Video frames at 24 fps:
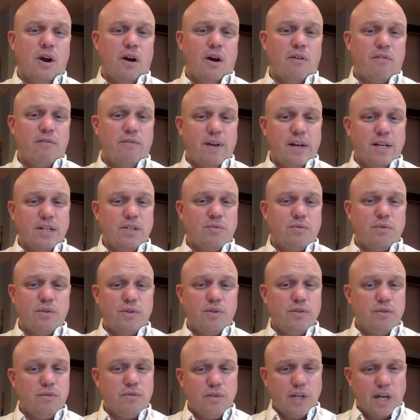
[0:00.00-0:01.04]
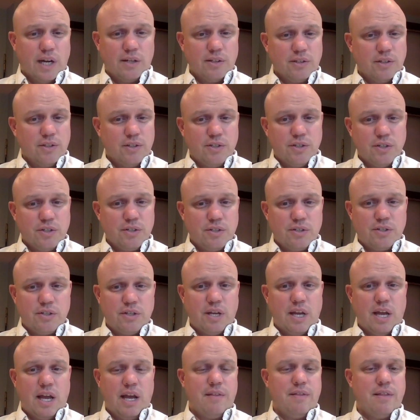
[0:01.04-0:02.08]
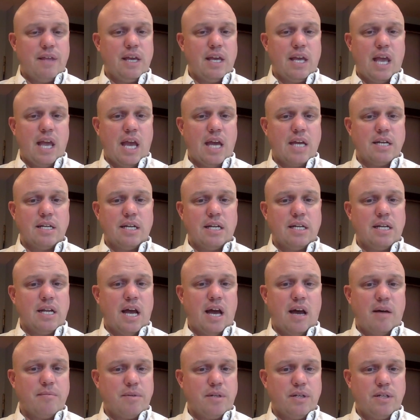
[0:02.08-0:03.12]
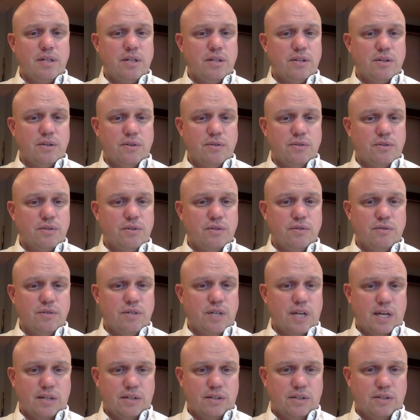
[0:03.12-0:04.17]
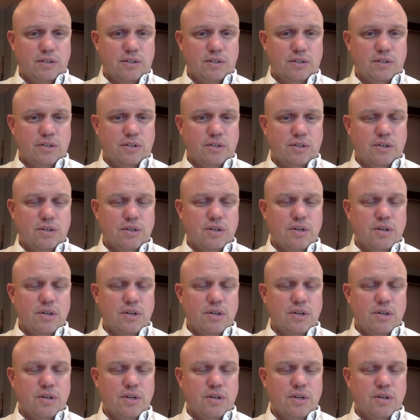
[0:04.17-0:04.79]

are faced with new challenges and they can't adapt to those new challenges.